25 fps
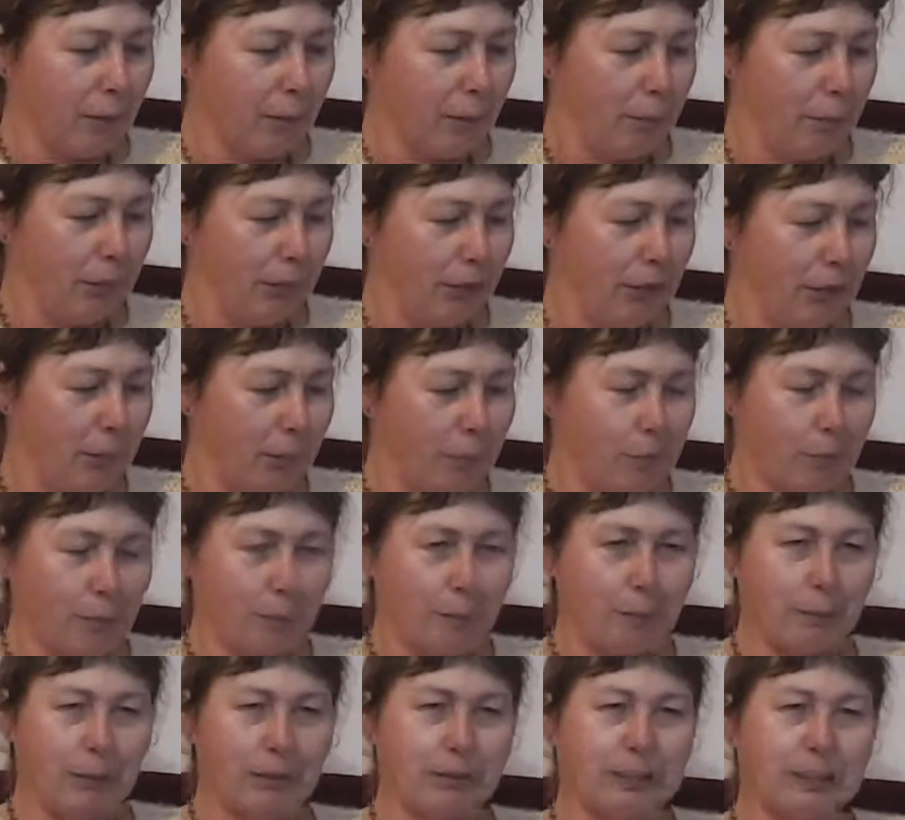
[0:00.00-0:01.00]
but a number of
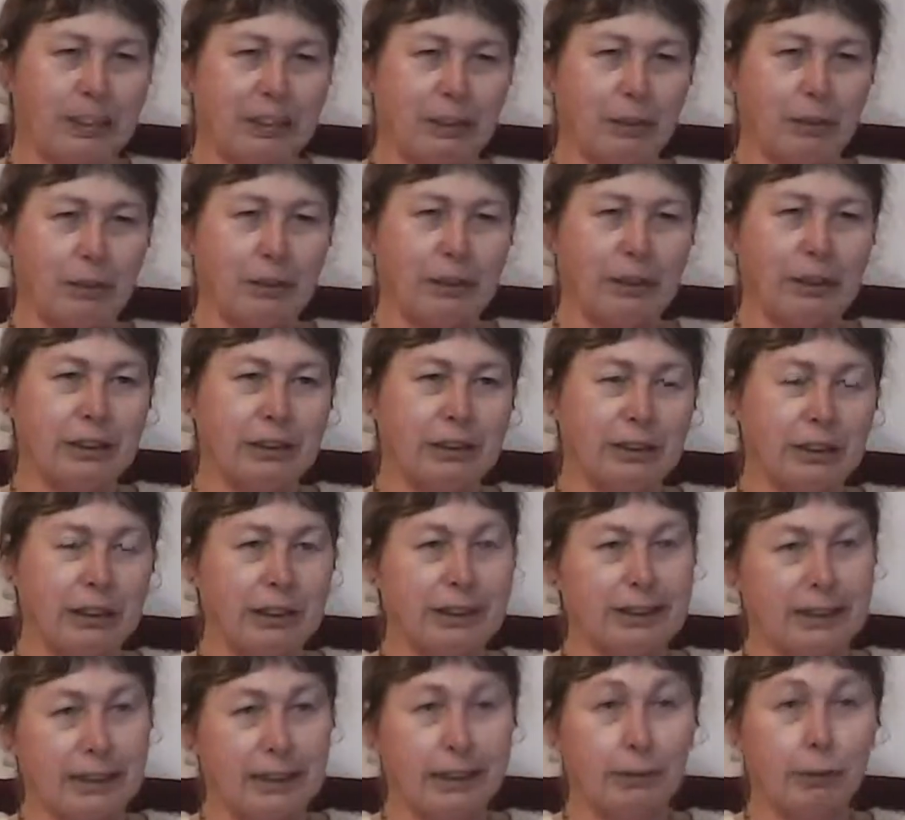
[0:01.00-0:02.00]
people had said on the
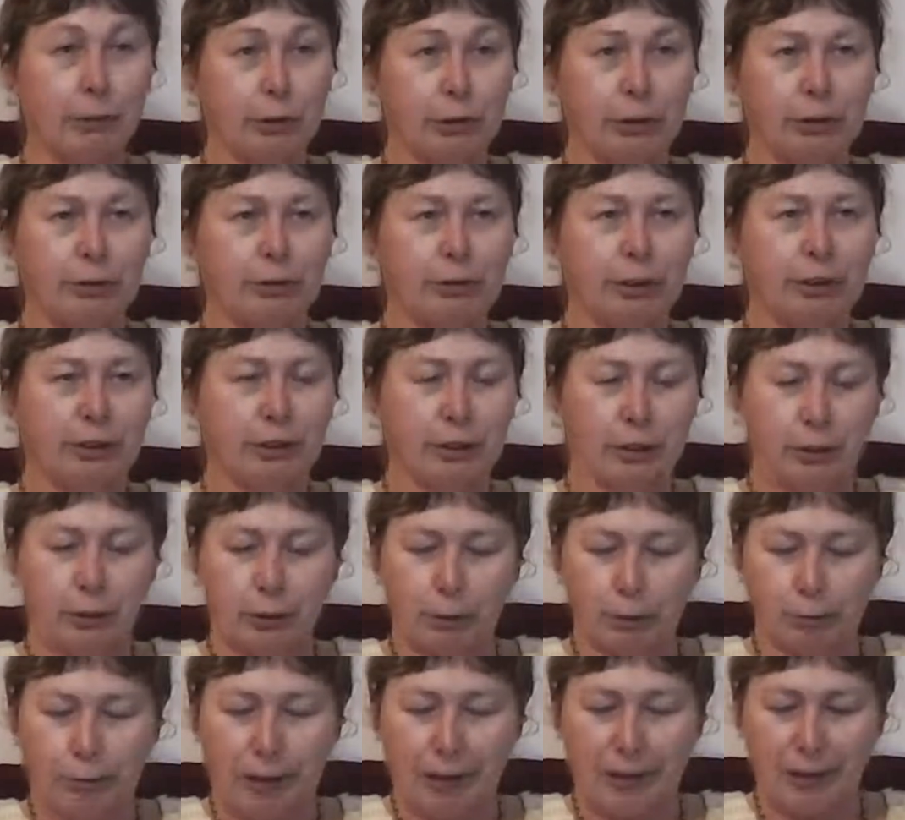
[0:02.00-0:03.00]
internet and also at the
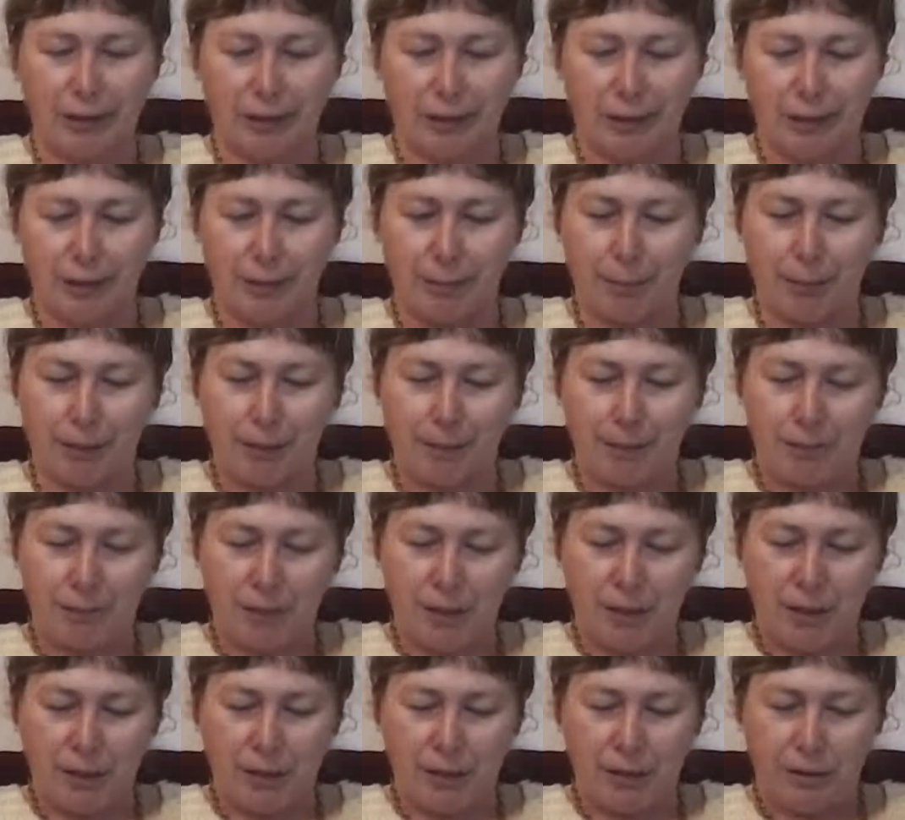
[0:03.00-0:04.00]
local radio club
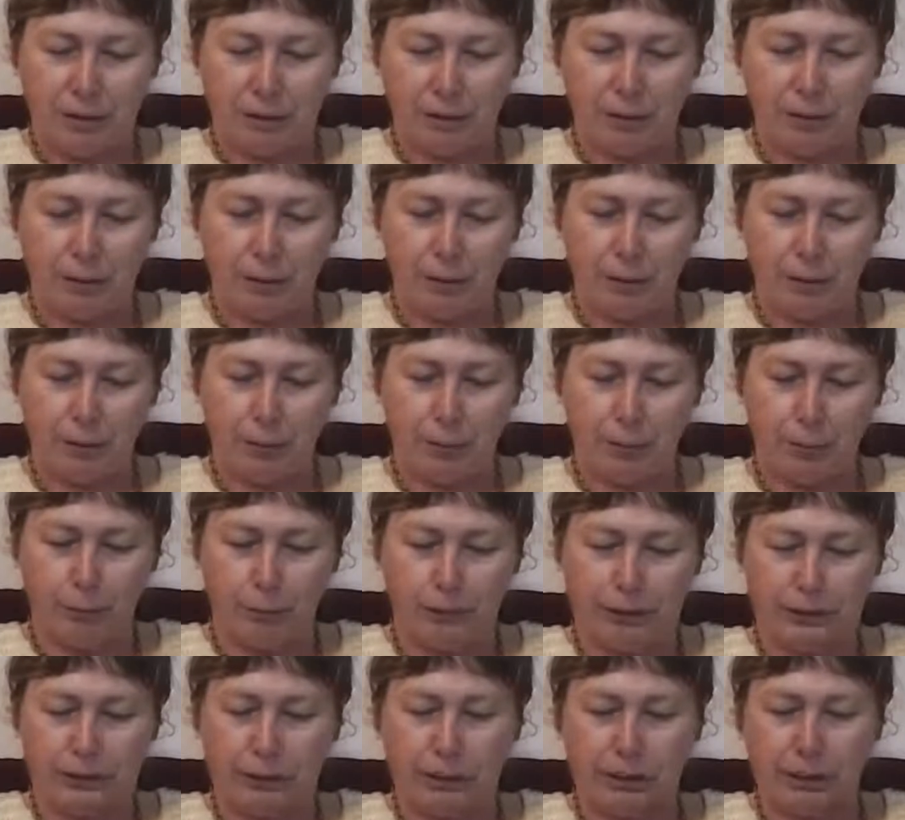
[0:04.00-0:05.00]
that
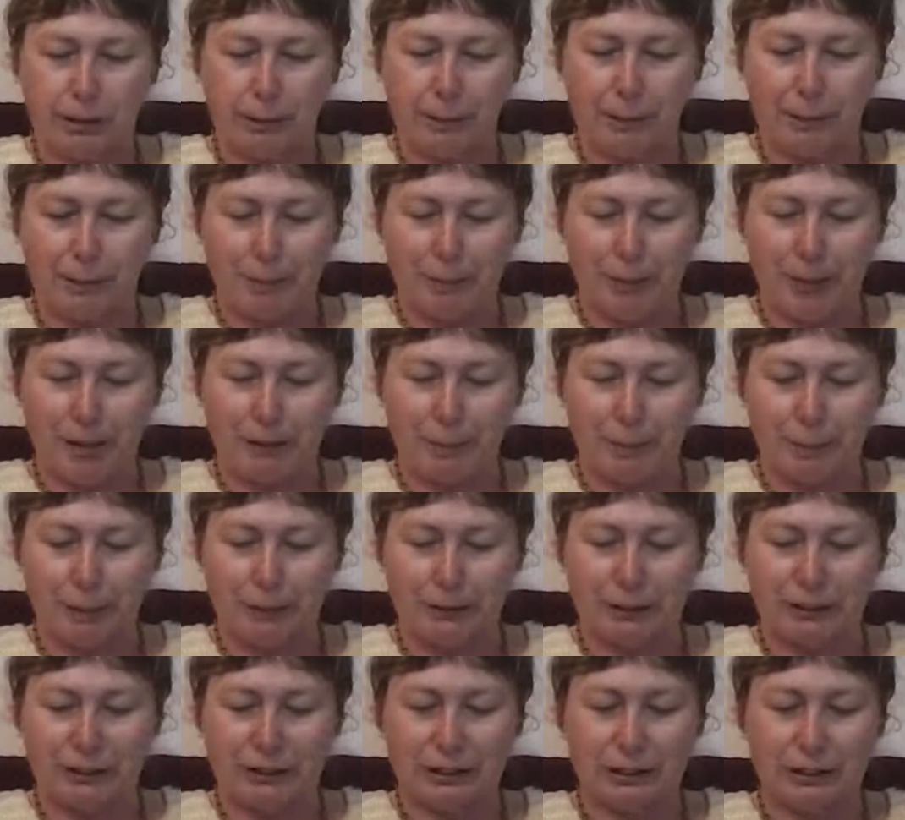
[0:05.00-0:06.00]
these cheaply made
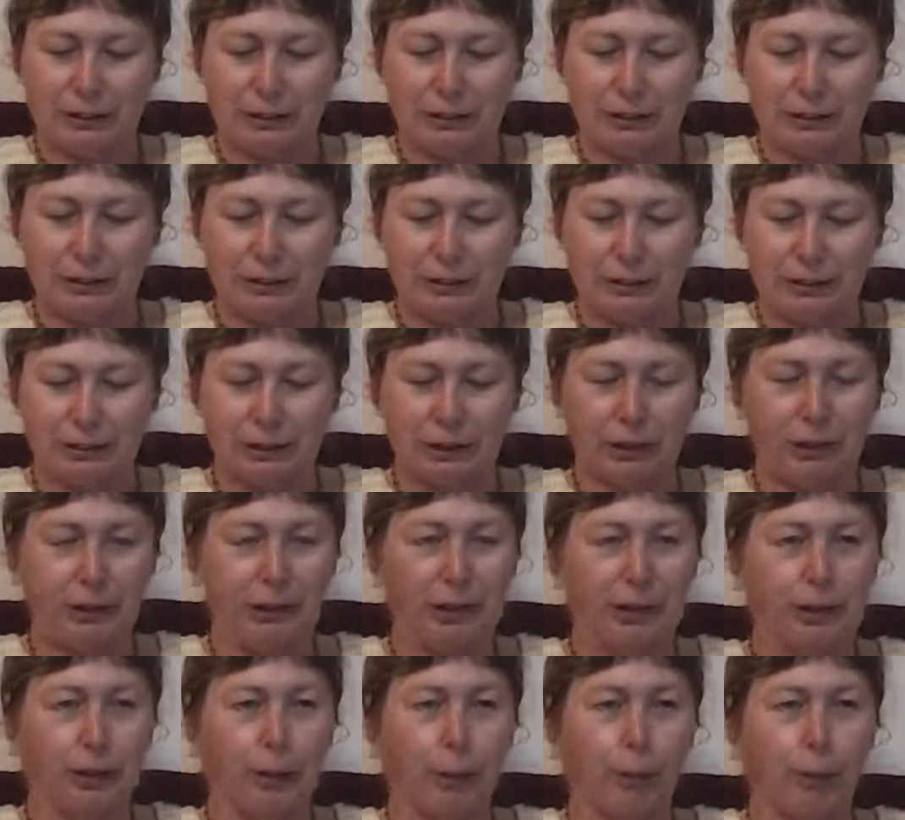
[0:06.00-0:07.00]
ones, there's only
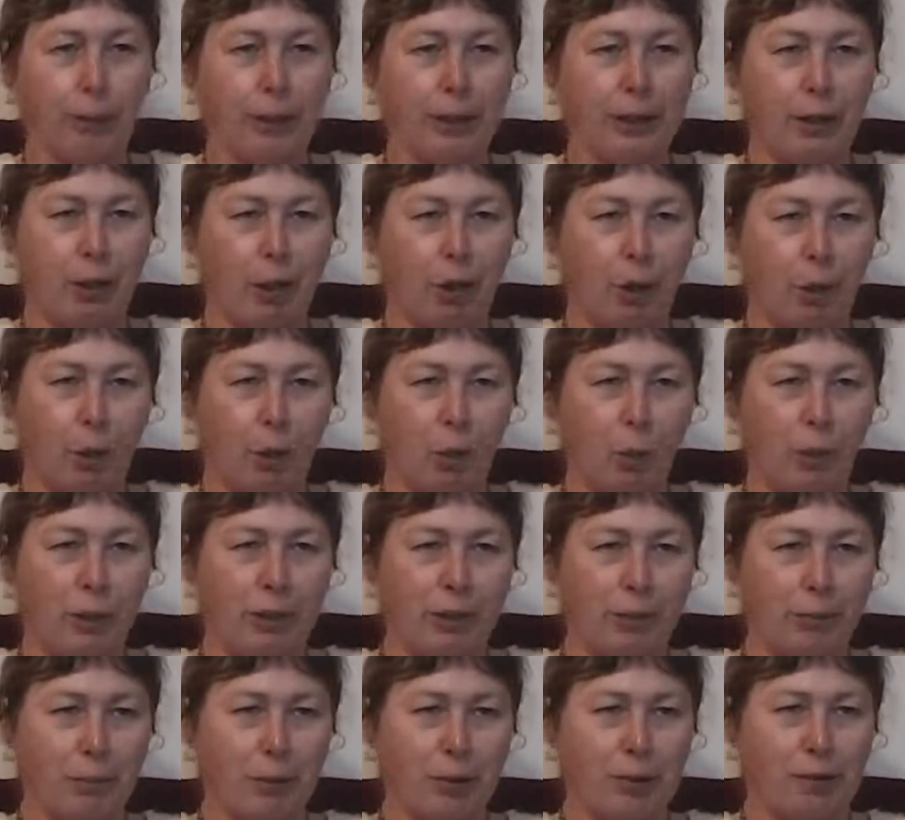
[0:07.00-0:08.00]
a little wee hole where
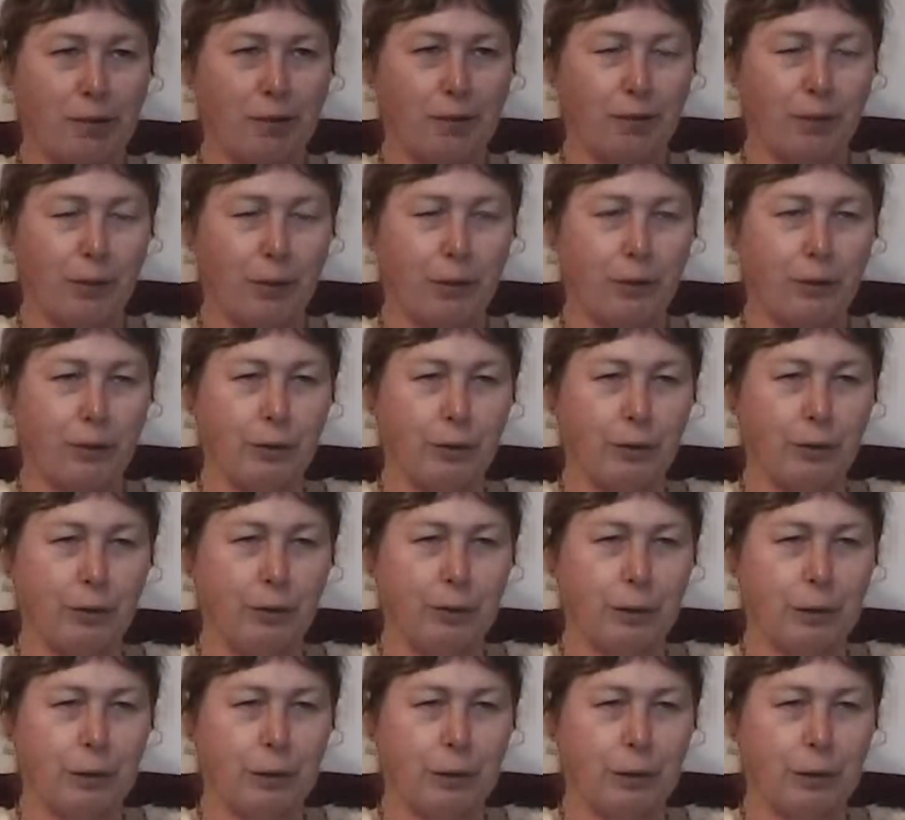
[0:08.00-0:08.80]
the microphone,